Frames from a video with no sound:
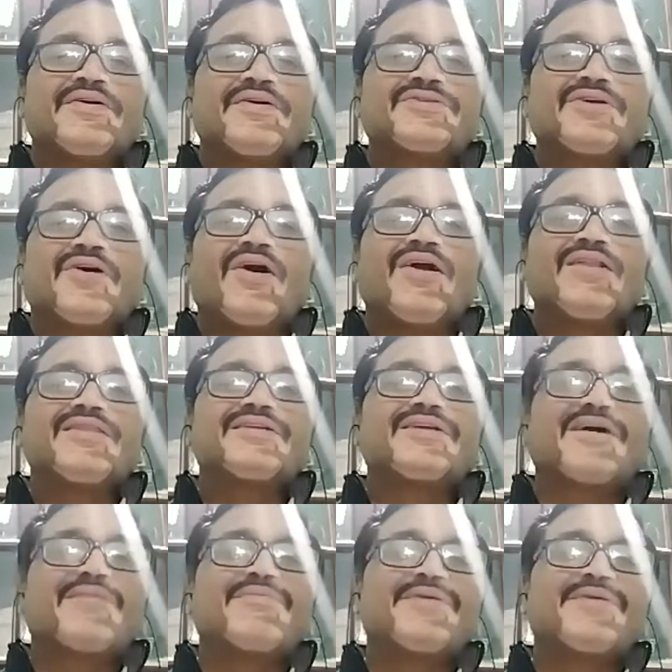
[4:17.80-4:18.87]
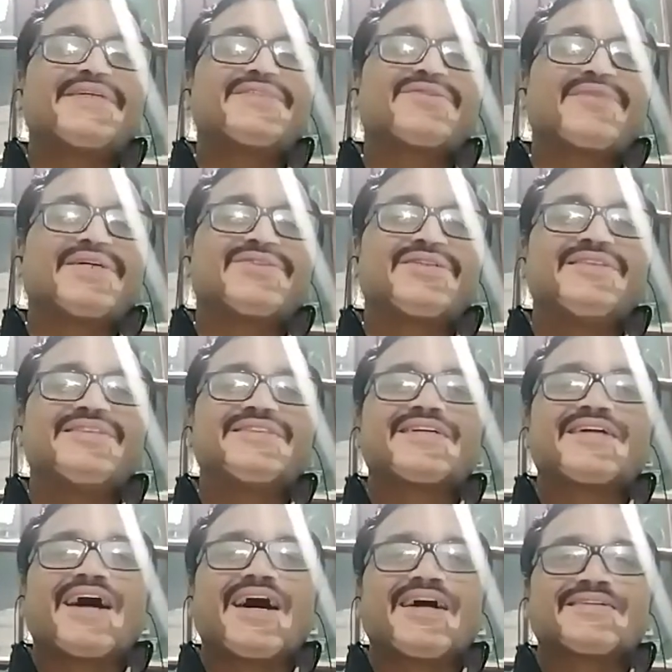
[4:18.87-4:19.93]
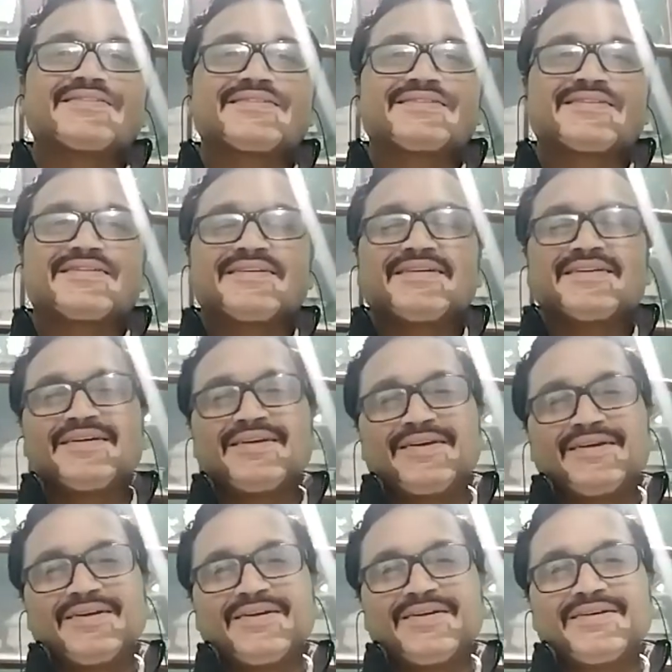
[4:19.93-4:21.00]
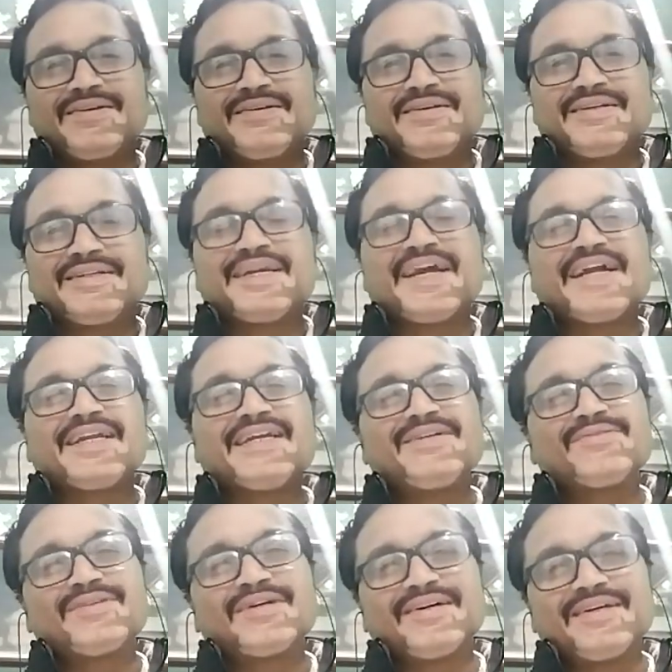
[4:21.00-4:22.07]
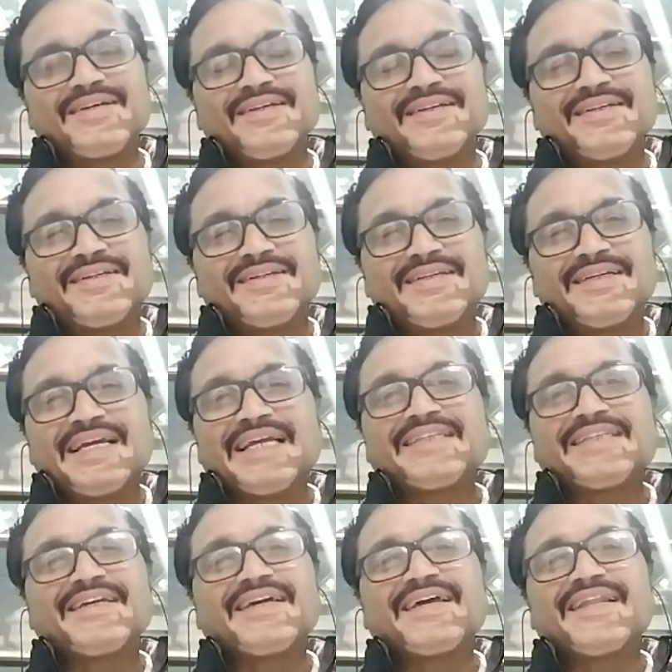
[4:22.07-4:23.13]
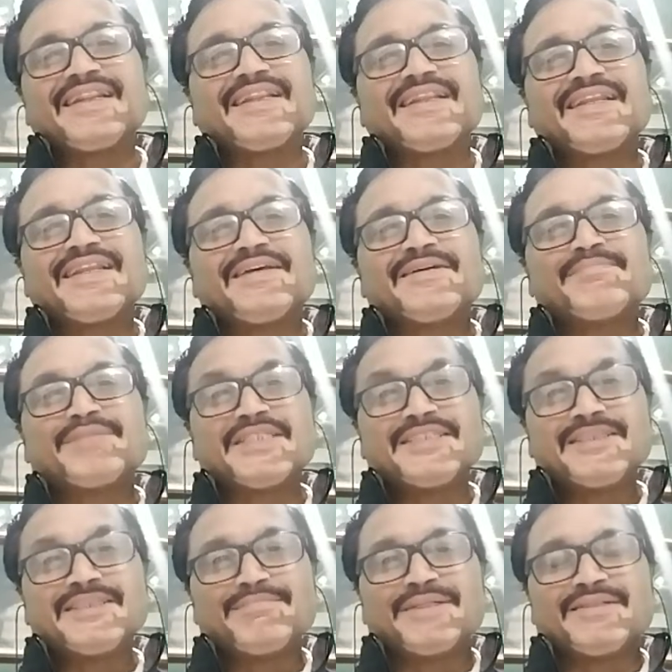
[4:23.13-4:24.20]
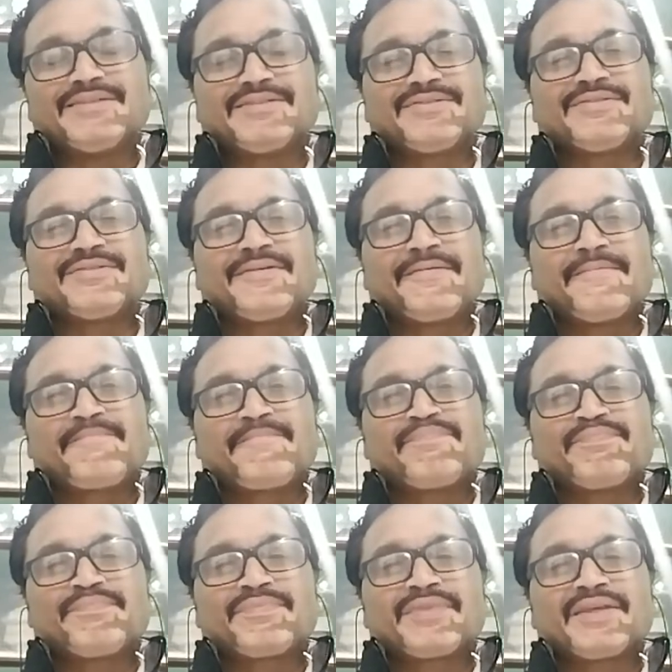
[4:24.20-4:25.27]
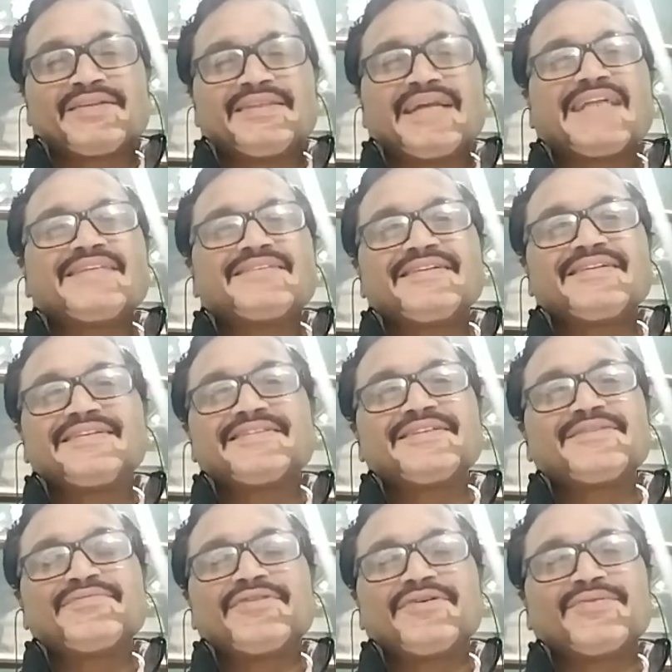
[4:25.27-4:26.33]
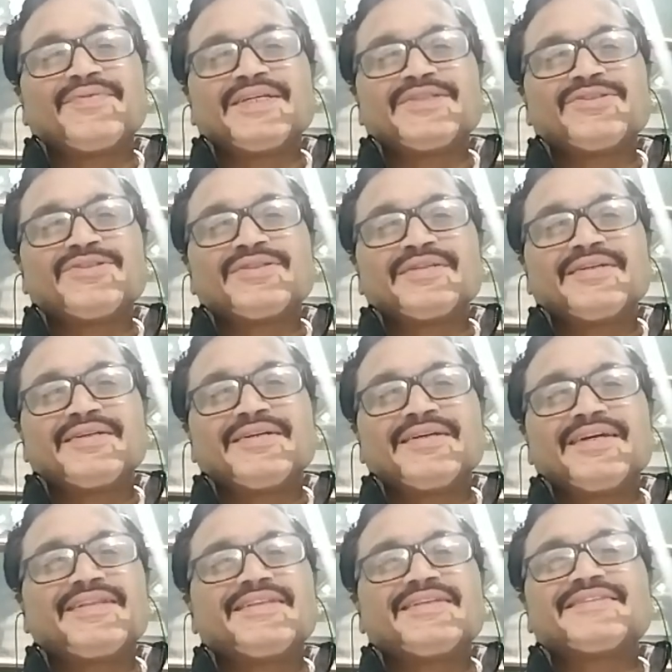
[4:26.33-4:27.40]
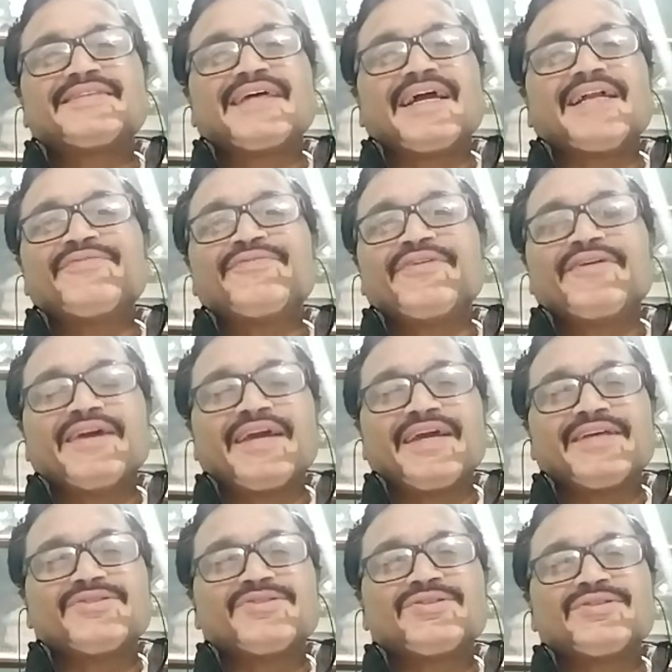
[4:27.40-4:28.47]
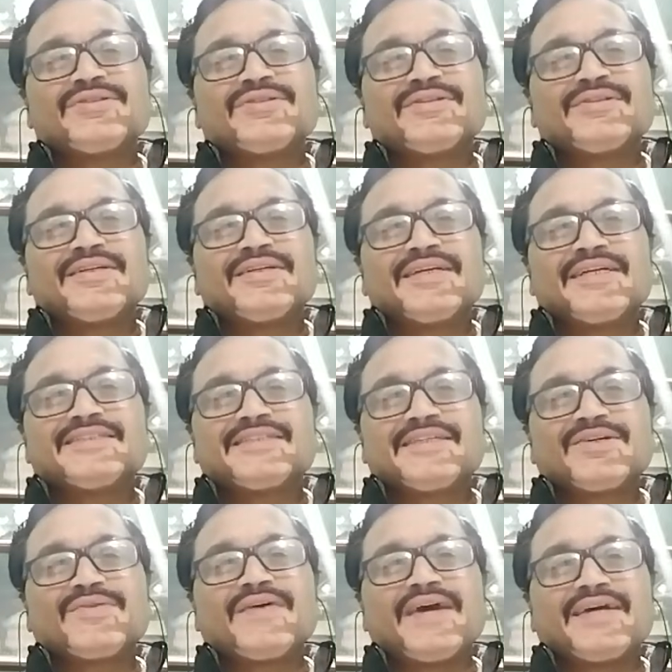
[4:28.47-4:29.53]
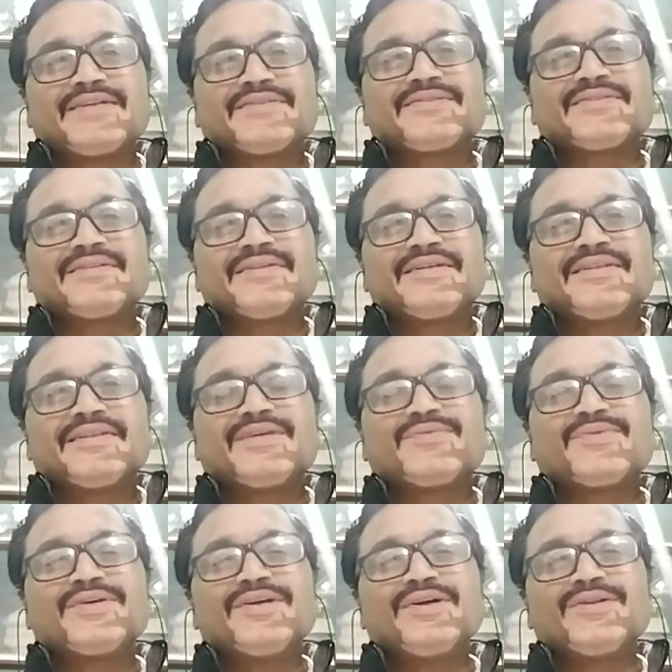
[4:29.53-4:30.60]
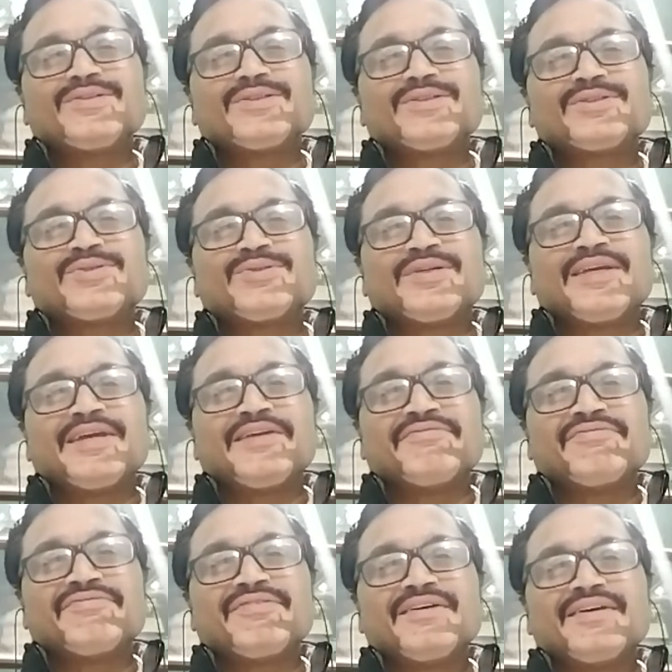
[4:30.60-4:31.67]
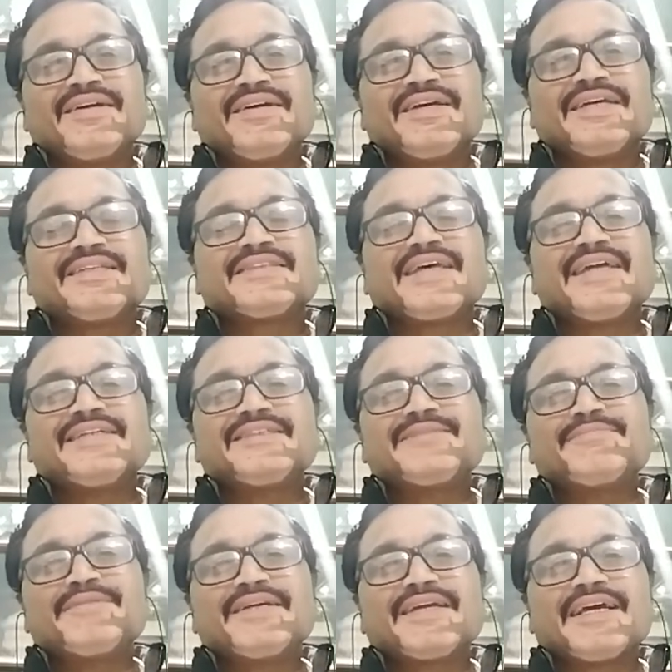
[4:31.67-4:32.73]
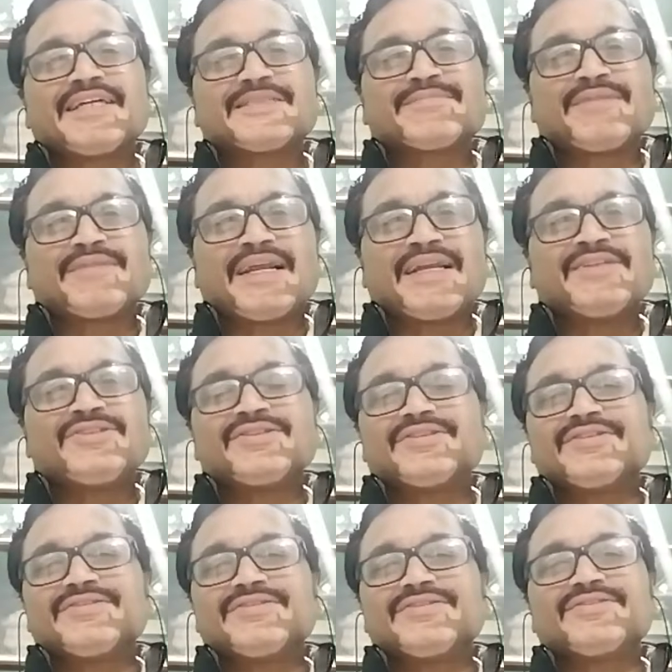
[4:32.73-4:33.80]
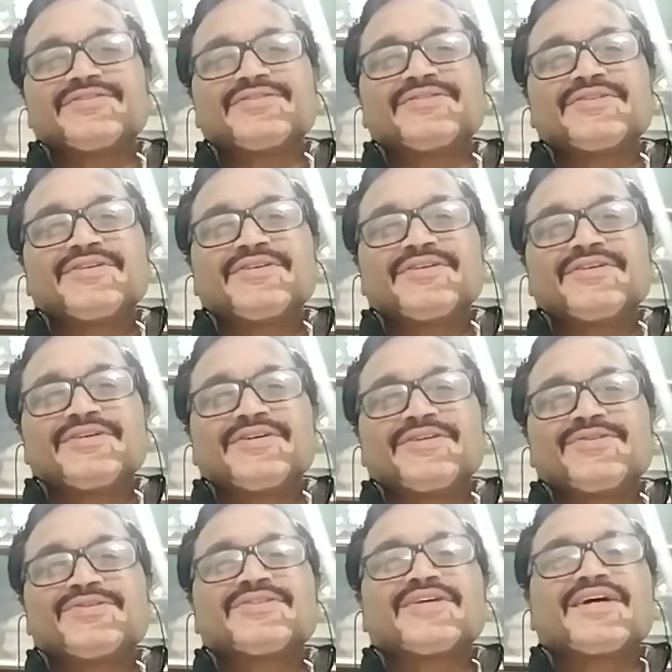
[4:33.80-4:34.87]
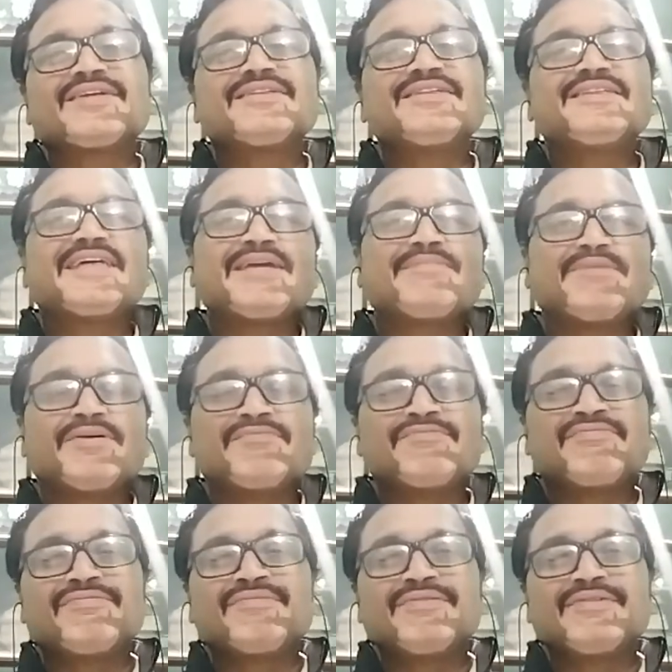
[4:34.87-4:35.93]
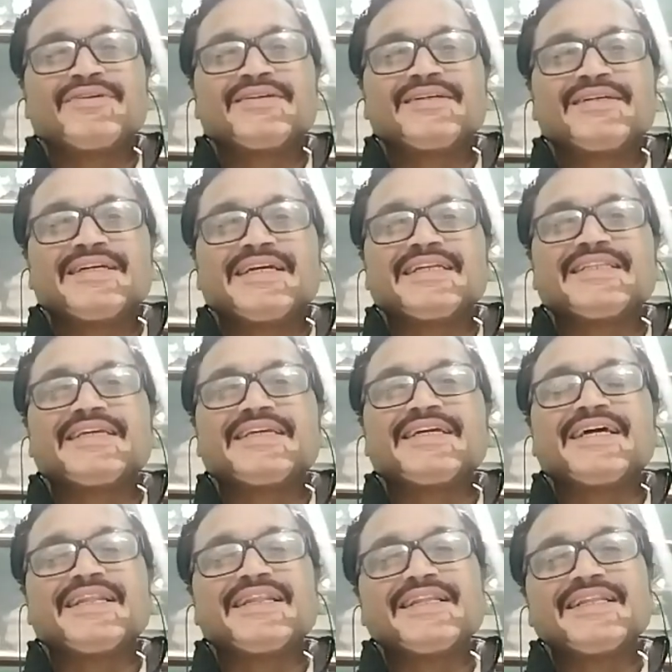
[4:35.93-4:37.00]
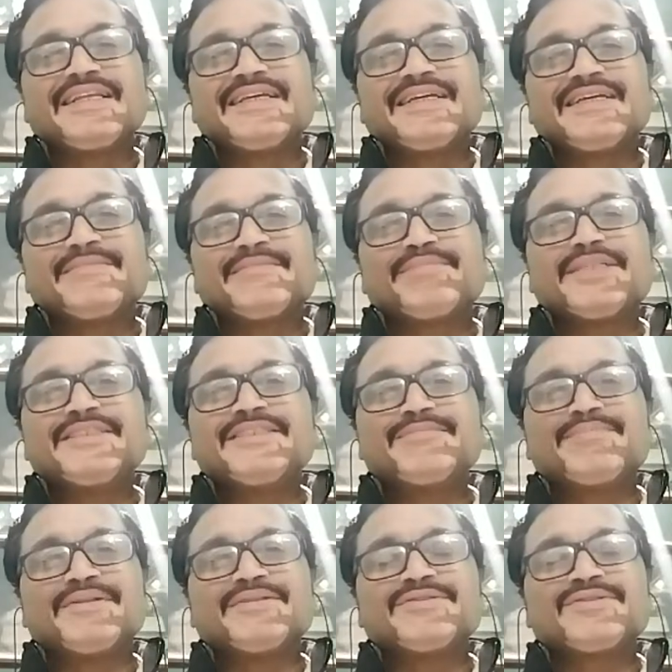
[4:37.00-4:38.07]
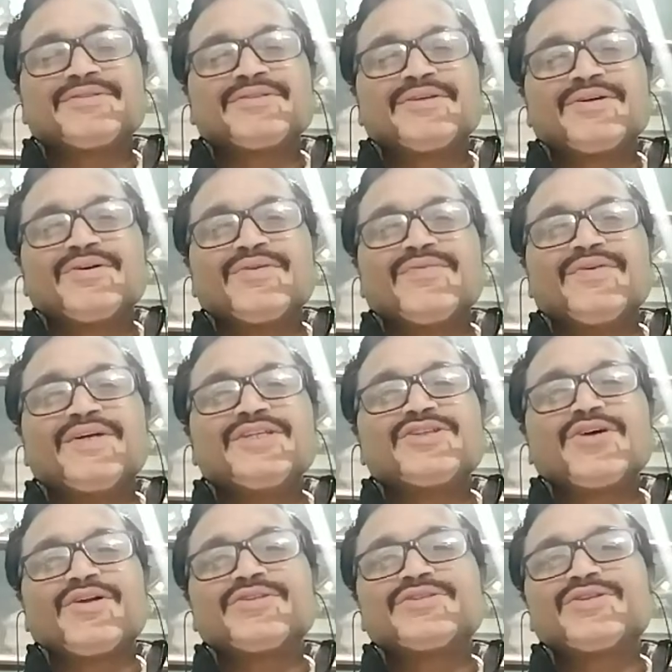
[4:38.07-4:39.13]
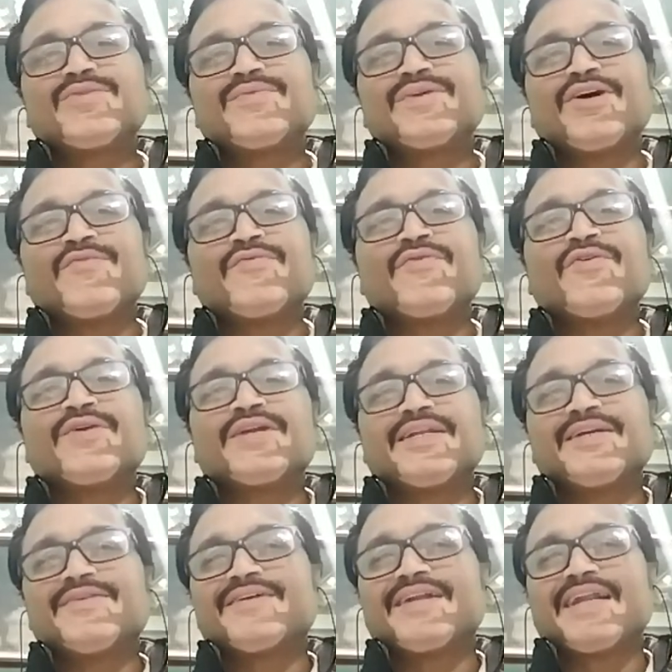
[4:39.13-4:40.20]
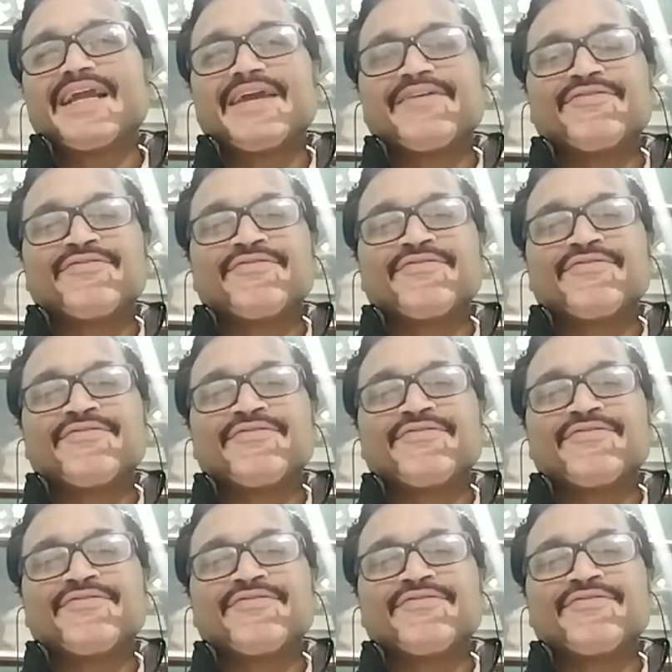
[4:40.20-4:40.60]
So all the WH questions are asked regarding to the ethical principles. That is the reason for which in this scientific age, it requires that we also should give a scientific explanations to certain type of ethical principles which also we uphold in our life.